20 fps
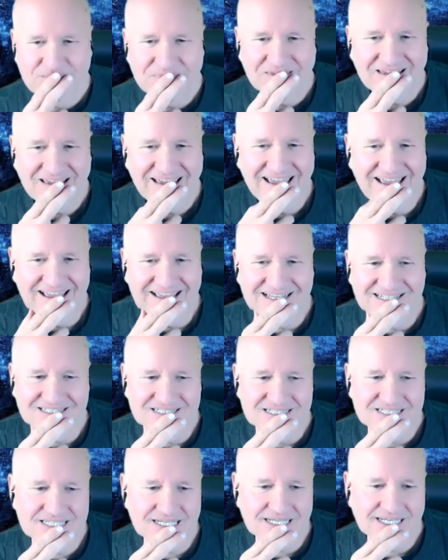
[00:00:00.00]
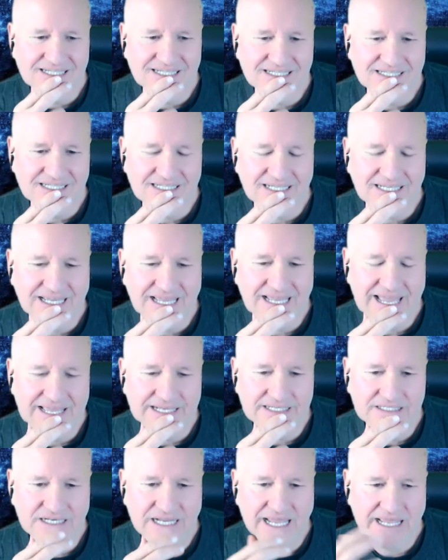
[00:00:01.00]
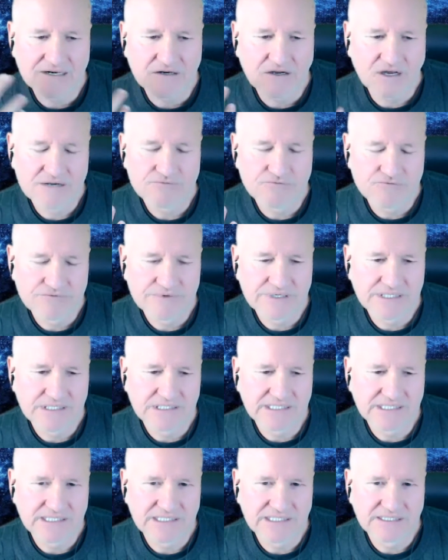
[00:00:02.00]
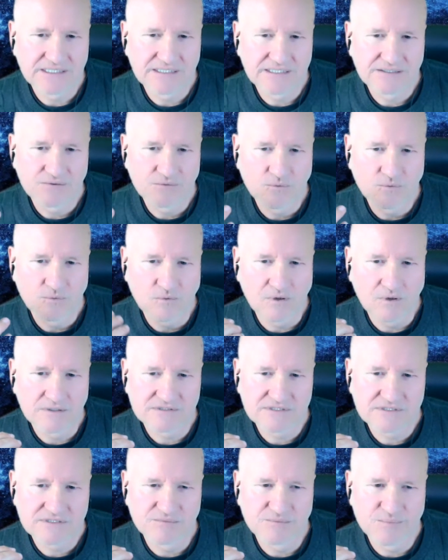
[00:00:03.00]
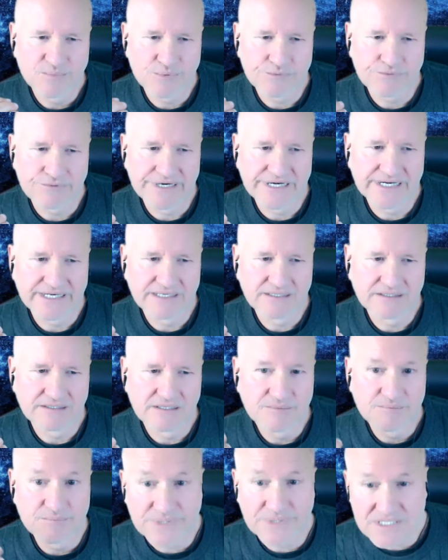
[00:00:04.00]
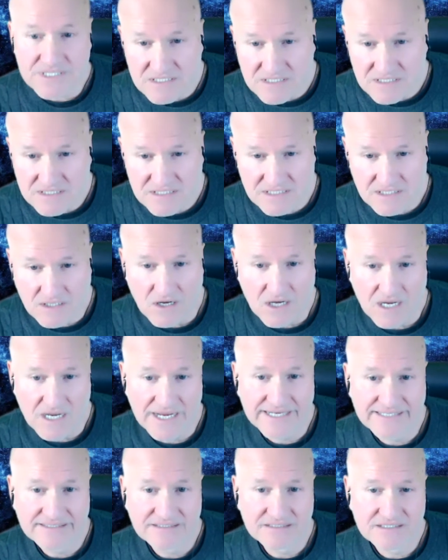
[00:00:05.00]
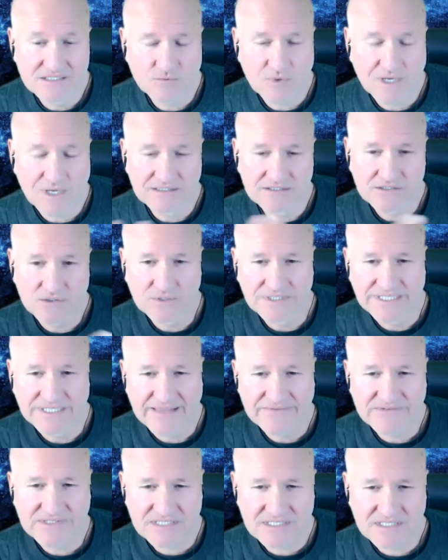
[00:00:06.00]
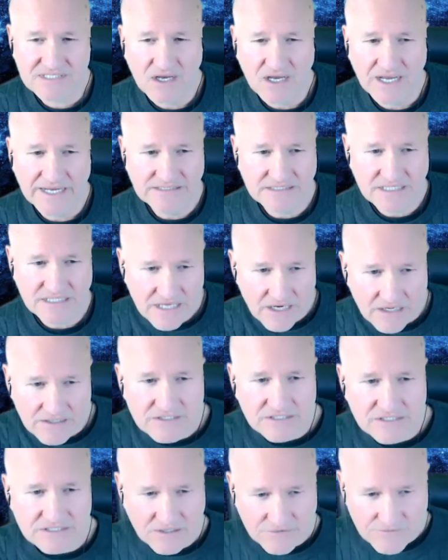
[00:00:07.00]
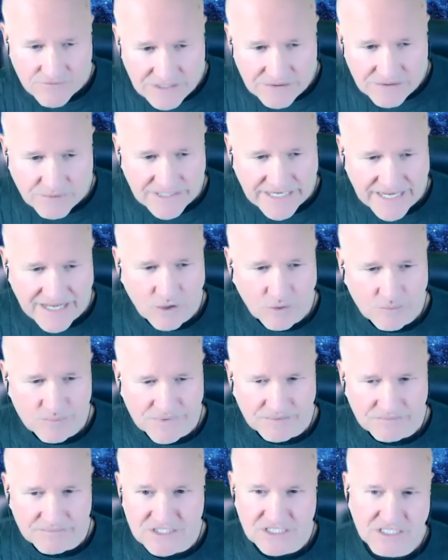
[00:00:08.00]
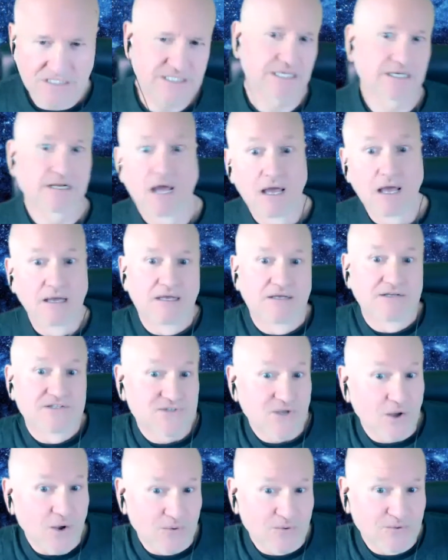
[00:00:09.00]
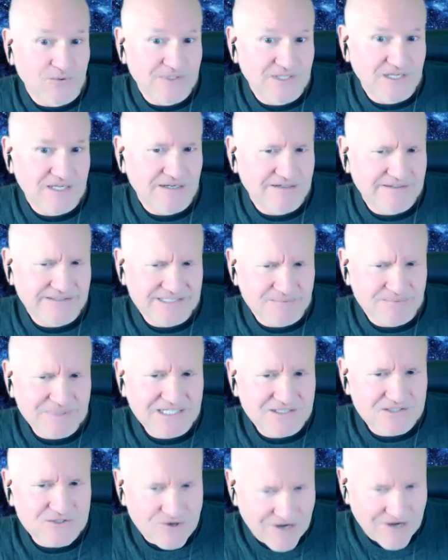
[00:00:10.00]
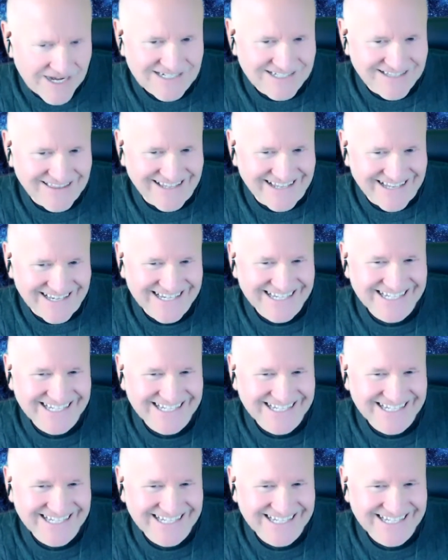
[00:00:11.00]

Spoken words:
And I really want to bring the business side as well as all the other side to coaches. I really want to help them. And she said, so you're going to be a trainer then?